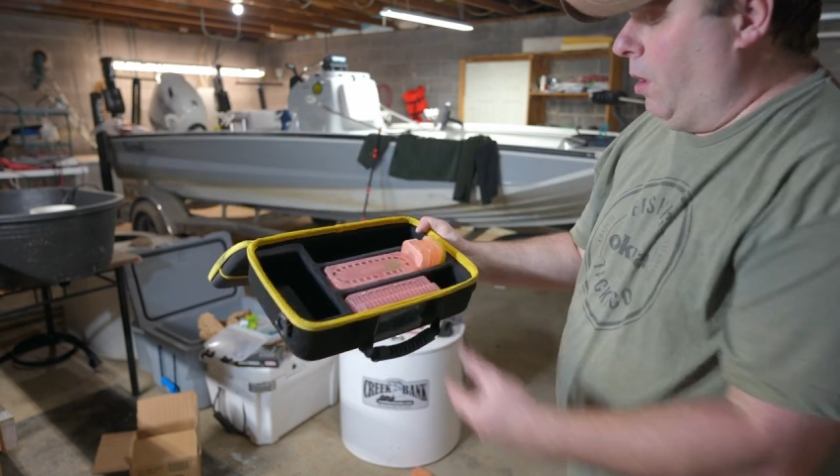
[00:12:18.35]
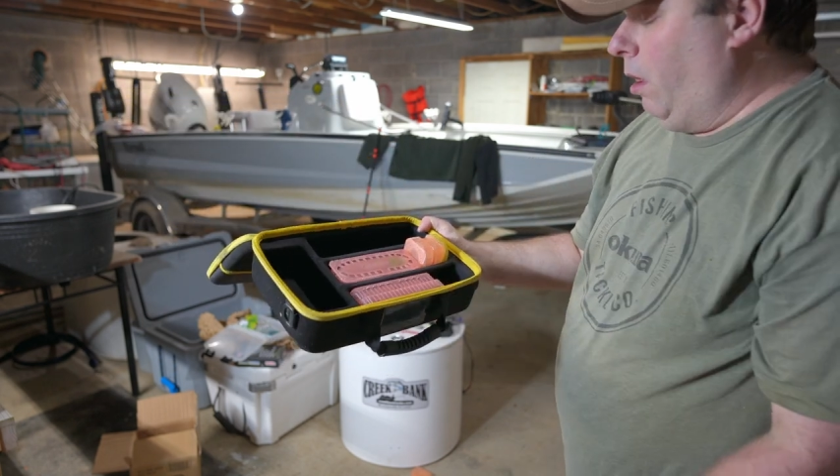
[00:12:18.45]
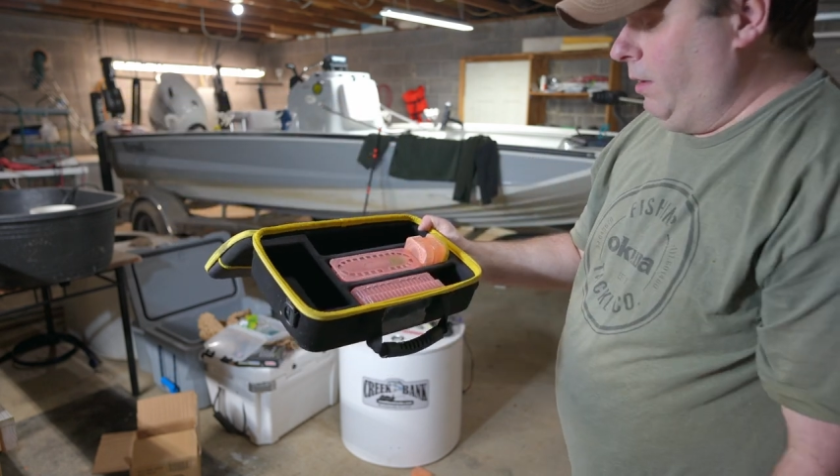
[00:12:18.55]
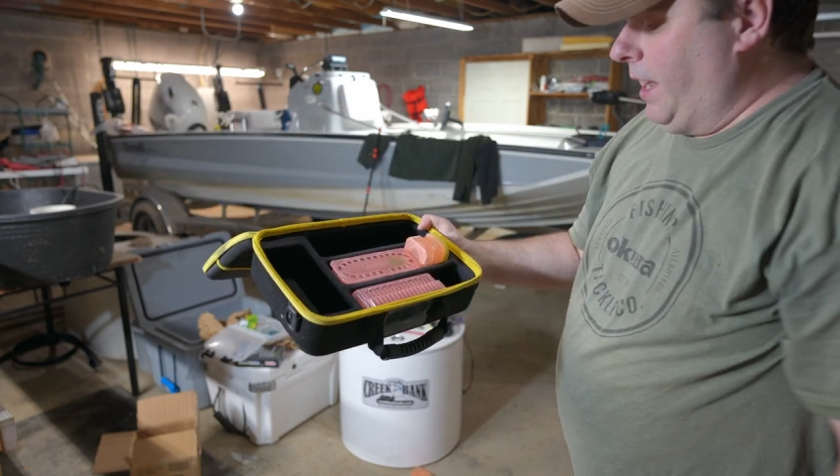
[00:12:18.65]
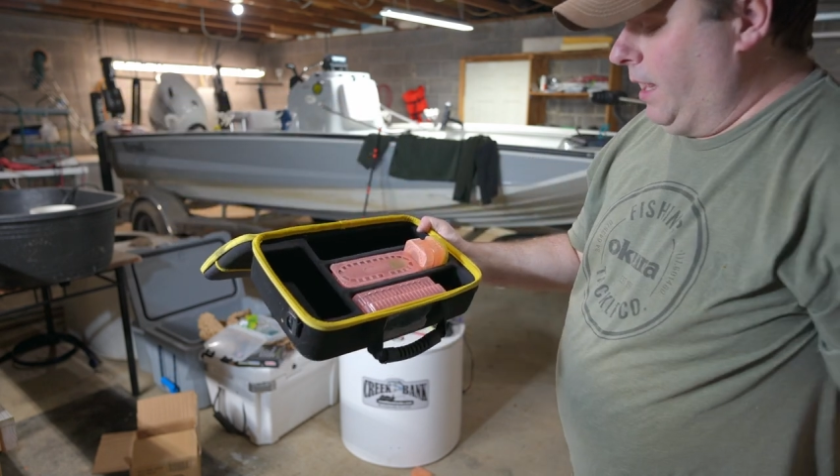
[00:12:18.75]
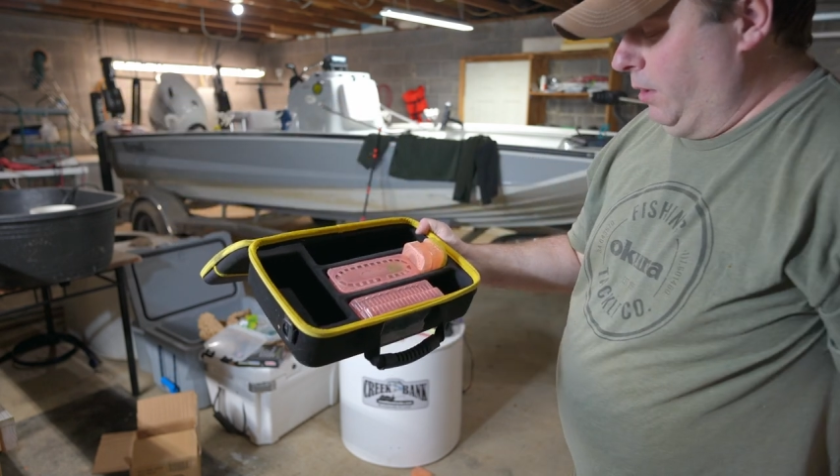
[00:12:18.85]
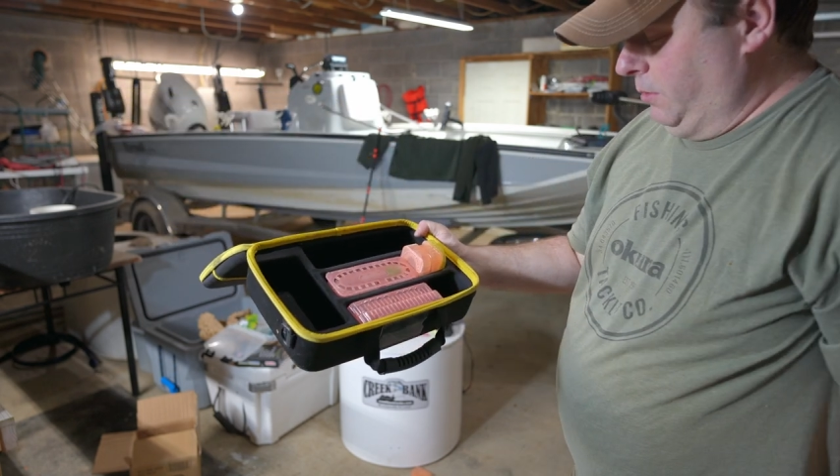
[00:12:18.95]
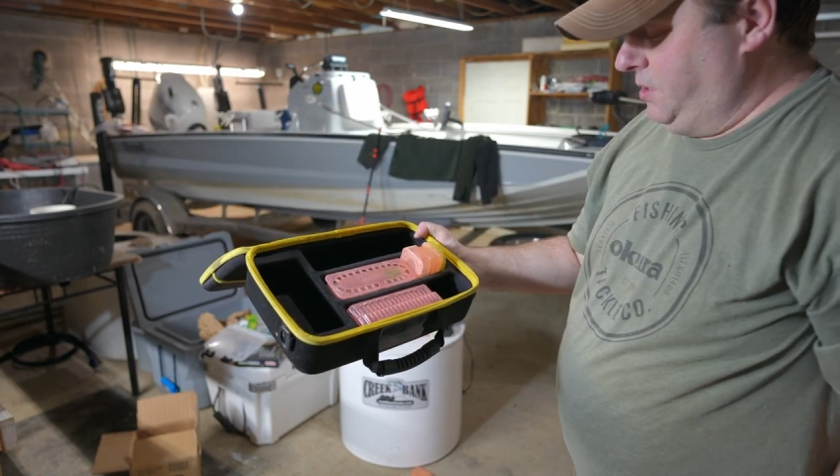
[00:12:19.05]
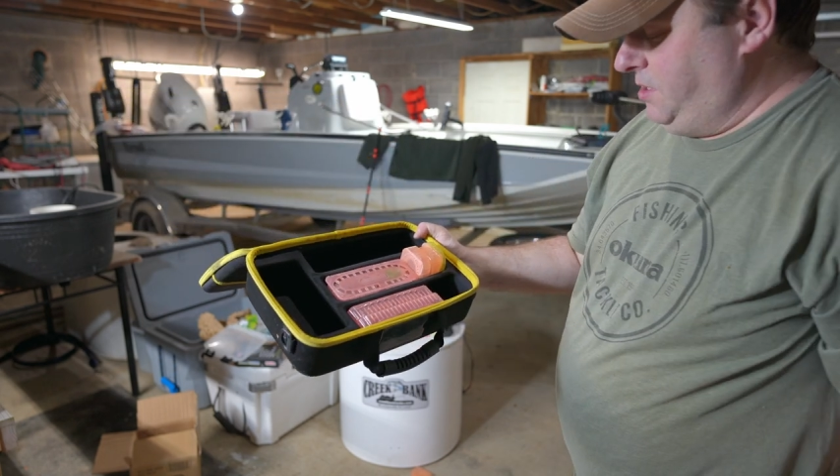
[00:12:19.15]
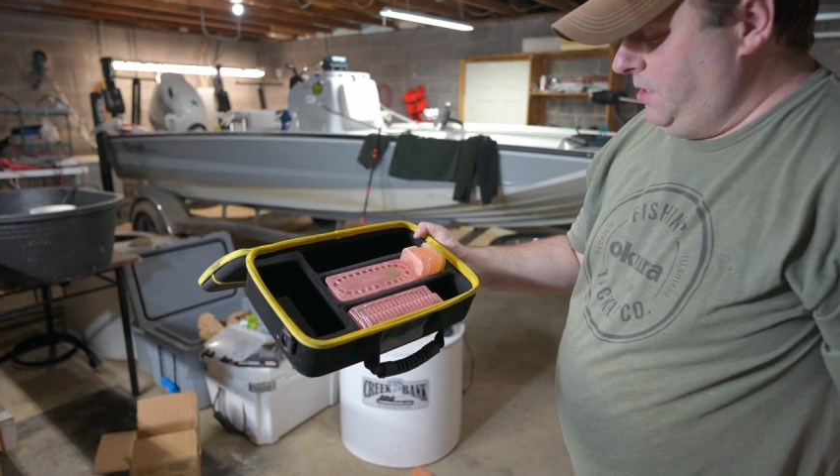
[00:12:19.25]
all
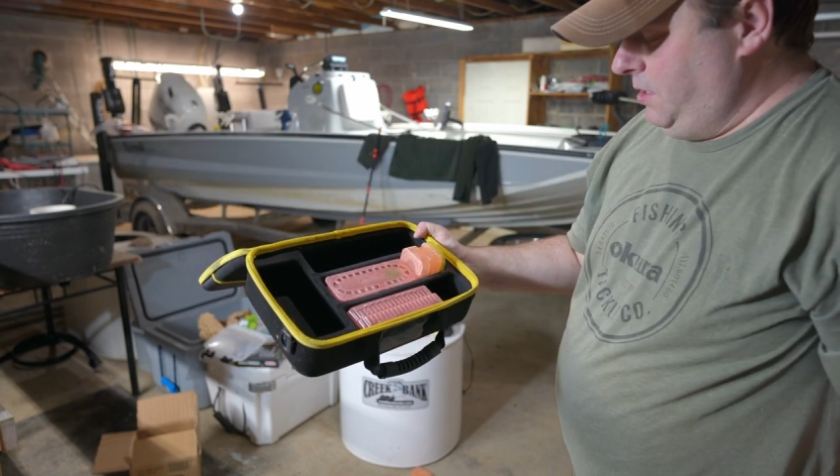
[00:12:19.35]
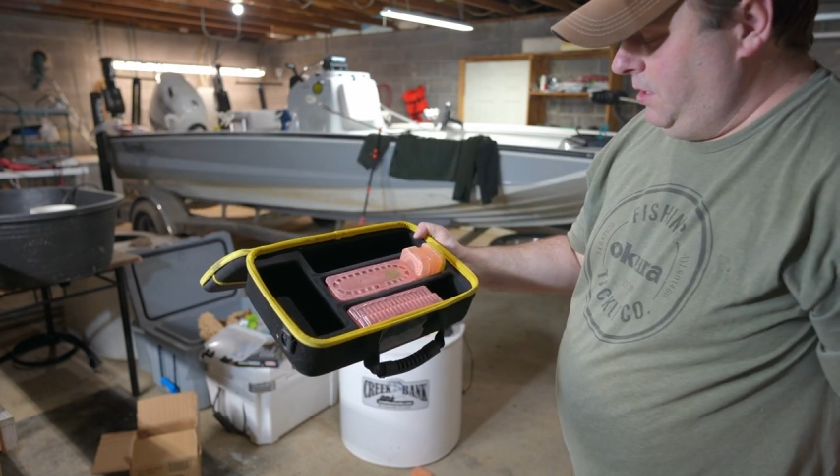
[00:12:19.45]
yellows.